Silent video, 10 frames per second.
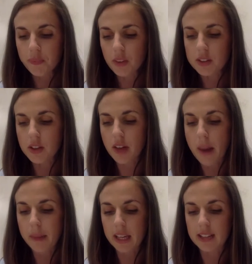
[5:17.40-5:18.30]
So
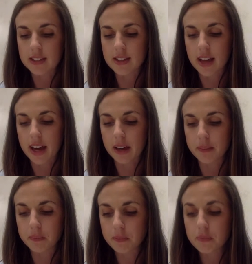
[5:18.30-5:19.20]
that means that
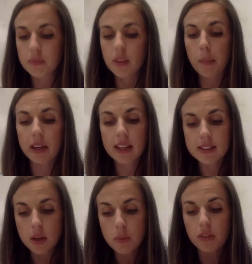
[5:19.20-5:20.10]
because
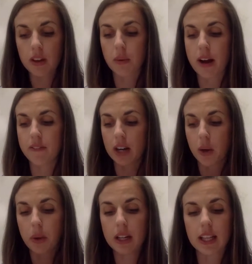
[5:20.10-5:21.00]
they're moving around very
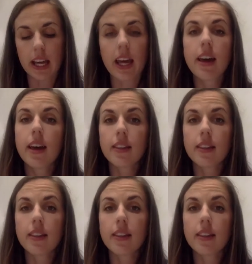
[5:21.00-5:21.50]
quickly,